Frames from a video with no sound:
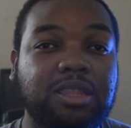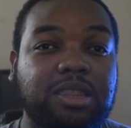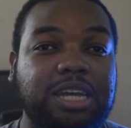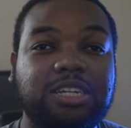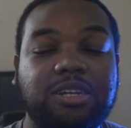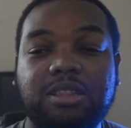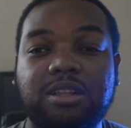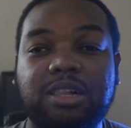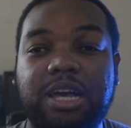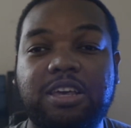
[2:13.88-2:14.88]
they shouldn't
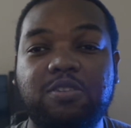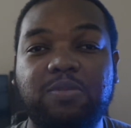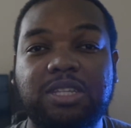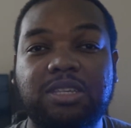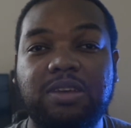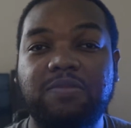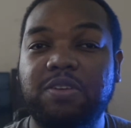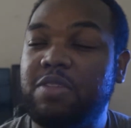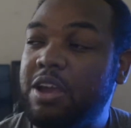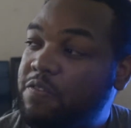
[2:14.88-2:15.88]
look like humans, even
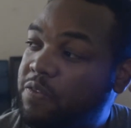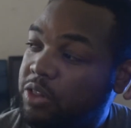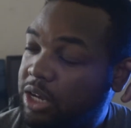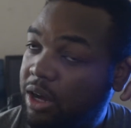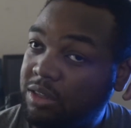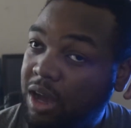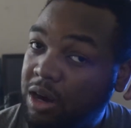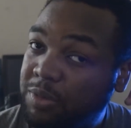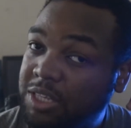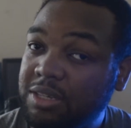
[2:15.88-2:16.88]
if they are fully
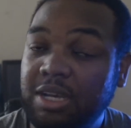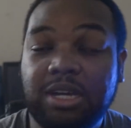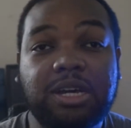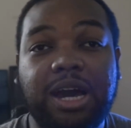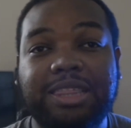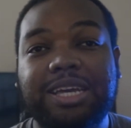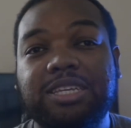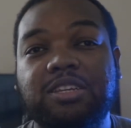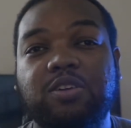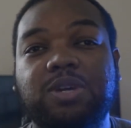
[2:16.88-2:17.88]
autonomous. I think
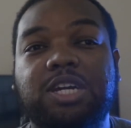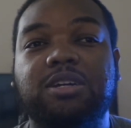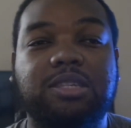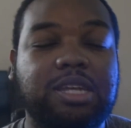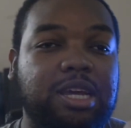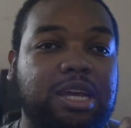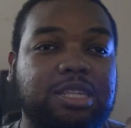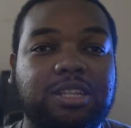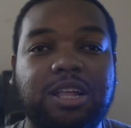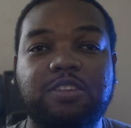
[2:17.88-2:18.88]
so, because
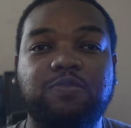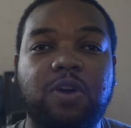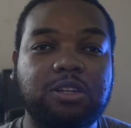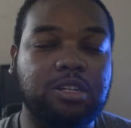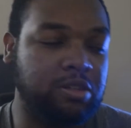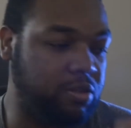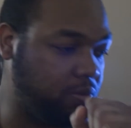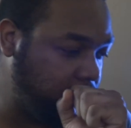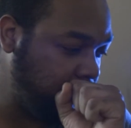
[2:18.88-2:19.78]
it's less functional.